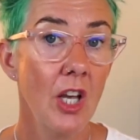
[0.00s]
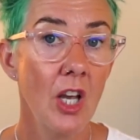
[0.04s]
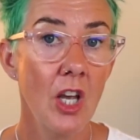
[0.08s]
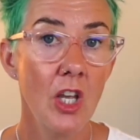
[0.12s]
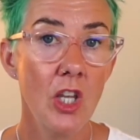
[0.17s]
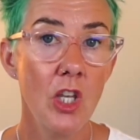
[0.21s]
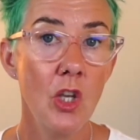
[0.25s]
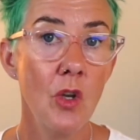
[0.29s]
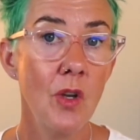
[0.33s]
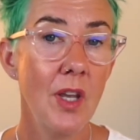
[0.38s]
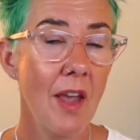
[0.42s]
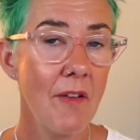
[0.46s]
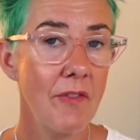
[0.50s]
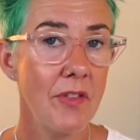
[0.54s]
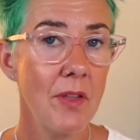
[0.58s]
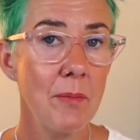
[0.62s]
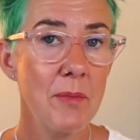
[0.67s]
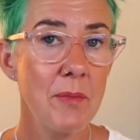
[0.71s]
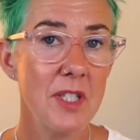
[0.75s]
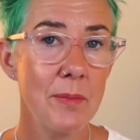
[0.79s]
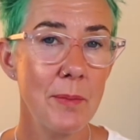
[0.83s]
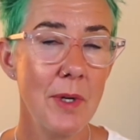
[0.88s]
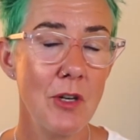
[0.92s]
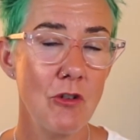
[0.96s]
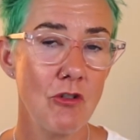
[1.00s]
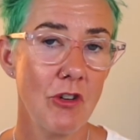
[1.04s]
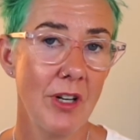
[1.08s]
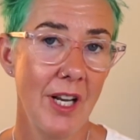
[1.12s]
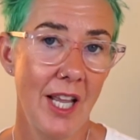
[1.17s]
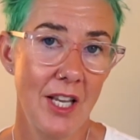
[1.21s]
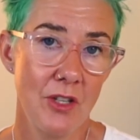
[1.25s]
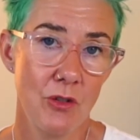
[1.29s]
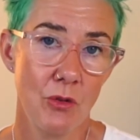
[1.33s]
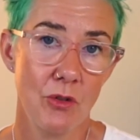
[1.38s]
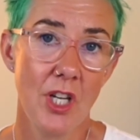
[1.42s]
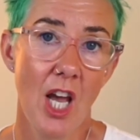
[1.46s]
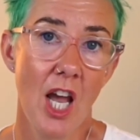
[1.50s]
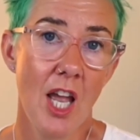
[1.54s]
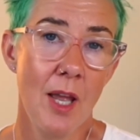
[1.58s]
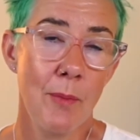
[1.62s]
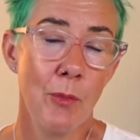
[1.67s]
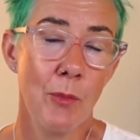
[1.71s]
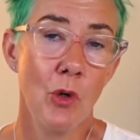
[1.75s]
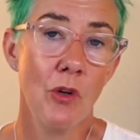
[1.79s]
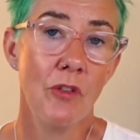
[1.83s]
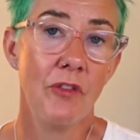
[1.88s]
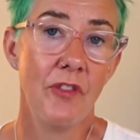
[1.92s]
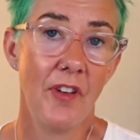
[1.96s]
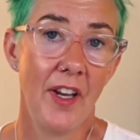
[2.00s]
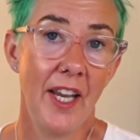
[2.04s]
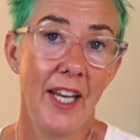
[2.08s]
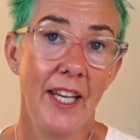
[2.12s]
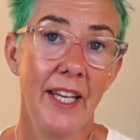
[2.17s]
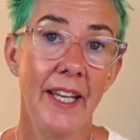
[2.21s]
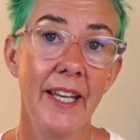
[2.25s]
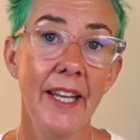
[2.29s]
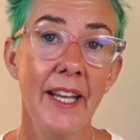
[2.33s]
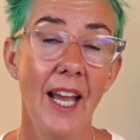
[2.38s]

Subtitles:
You give them some intranasal diamorphine